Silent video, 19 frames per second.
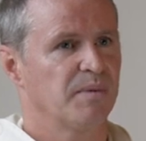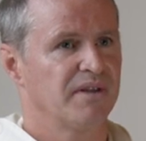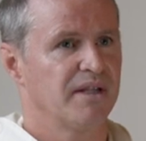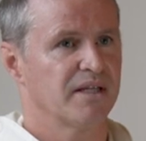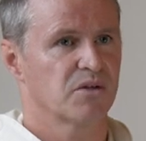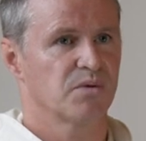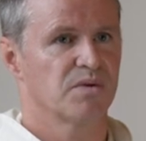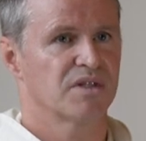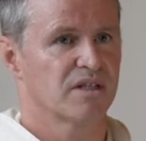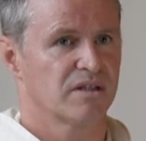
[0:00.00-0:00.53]
And
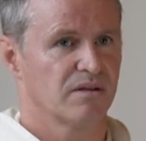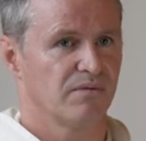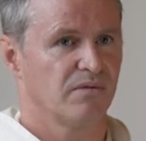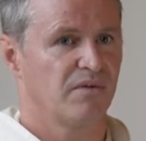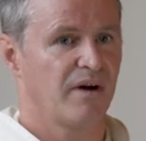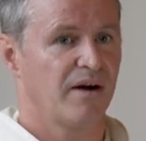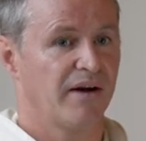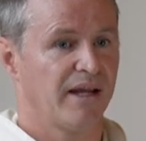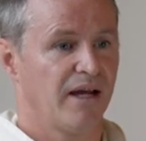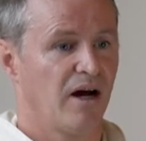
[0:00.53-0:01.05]
this was
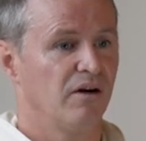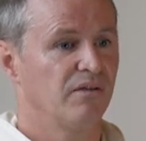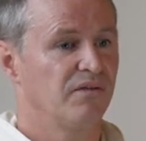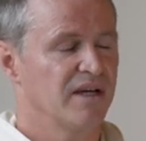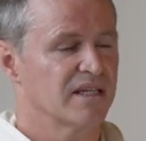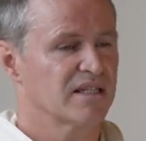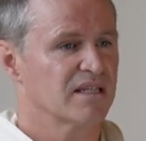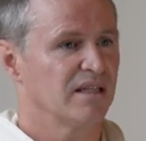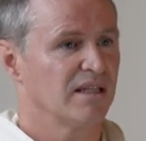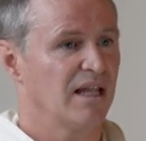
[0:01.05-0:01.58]
very
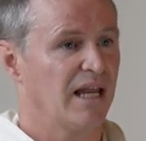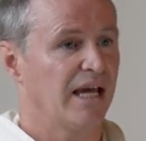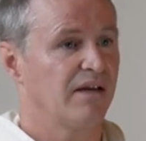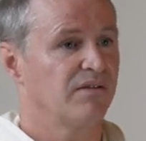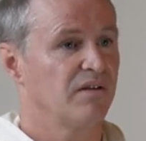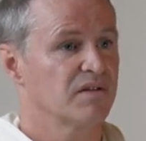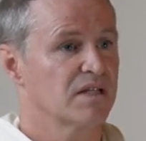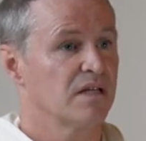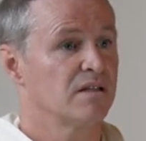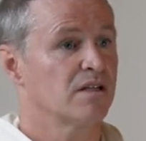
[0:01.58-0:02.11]
obvious in the life
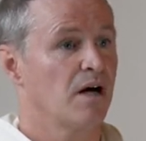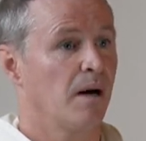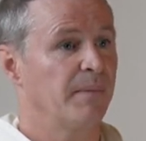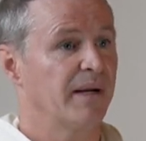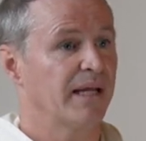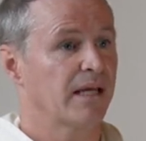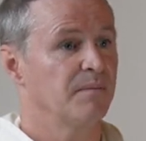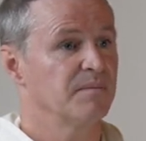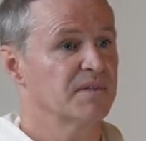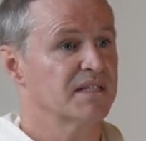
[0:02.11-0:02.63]
of St.
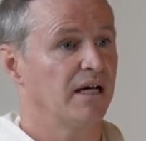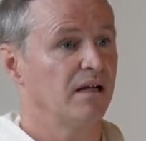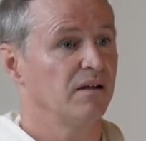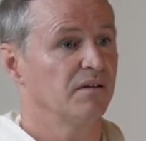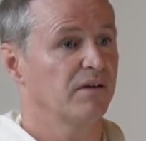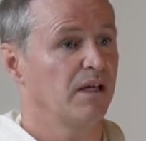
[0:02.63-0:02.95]
Dominic himself.